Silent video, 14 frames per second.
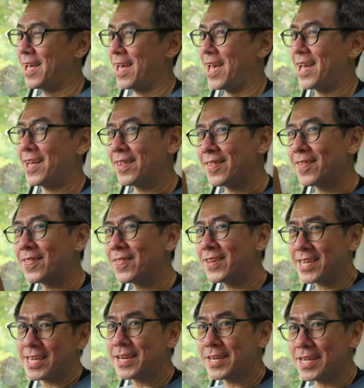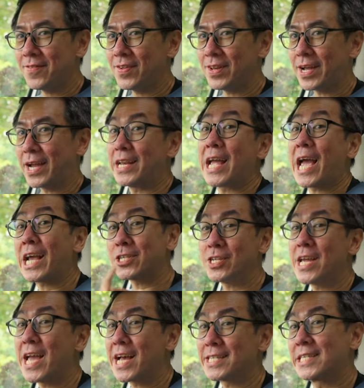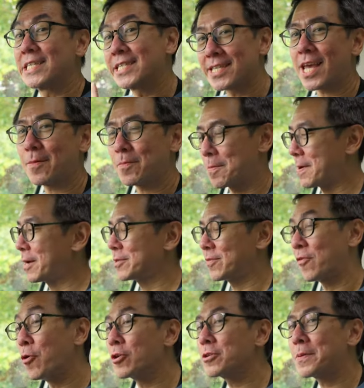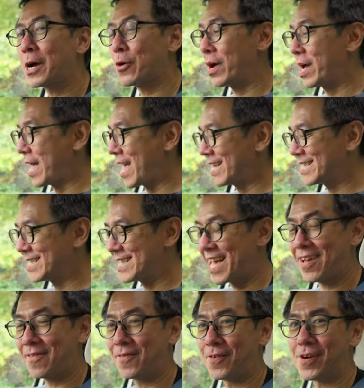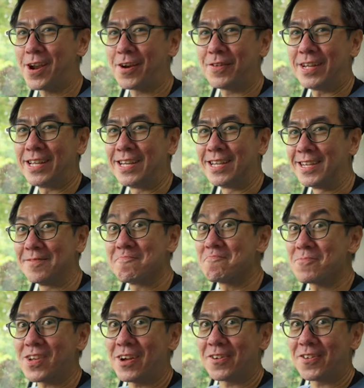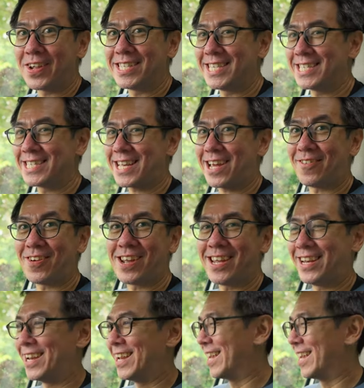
And the Kia EV9 actually has the same amount of horsepower as that Ferrari. So how crazy is that, right?